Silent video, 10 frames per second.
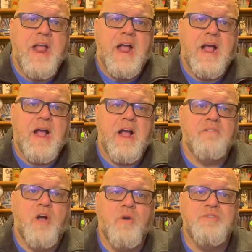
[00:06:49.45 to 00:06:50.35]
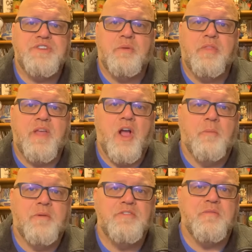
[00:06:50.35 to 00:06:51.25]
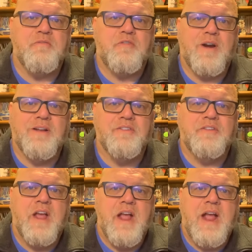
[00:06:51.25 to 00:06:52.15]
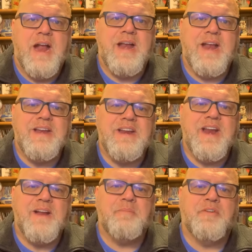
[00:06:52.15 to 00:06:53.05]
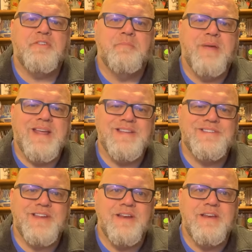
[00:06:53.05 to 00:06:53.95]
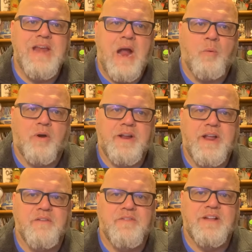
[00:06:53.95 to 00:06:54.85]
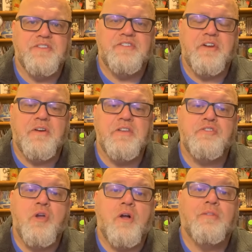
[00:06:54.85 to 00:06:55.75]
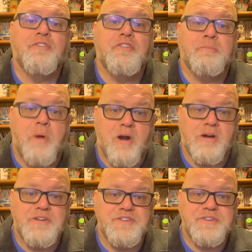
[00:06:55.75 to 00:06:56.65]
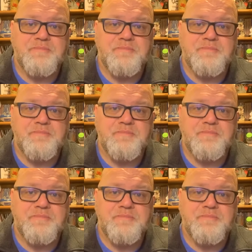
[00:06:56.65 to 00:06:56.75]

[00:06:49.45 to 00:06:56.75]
uh, I've hosted, with the help of some friends, an Indianapolis based networking event series called Sparks.